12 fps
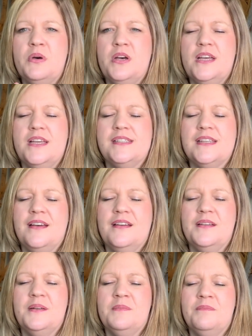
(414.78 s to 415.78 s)
but
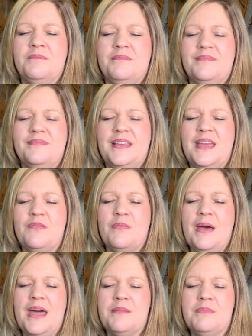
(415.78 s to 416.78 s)
it
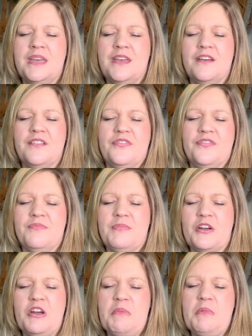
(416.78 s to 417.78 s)
reminded me of
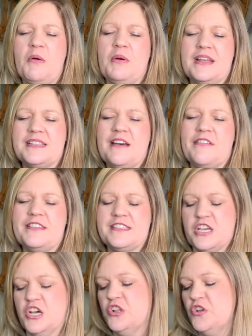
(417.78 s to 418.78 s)
my grandma when I saw
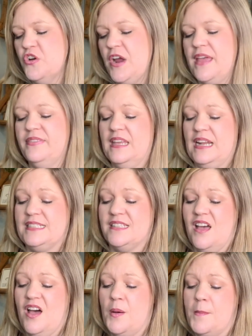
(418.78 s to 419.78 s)
this color, and then I
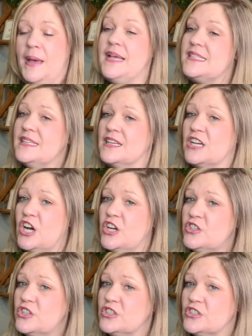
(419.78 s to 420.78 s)
saw how amazing the
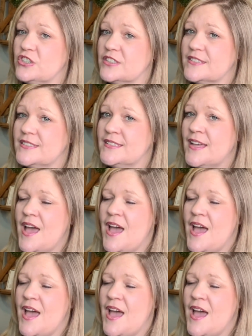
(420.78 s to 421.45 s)
color looks.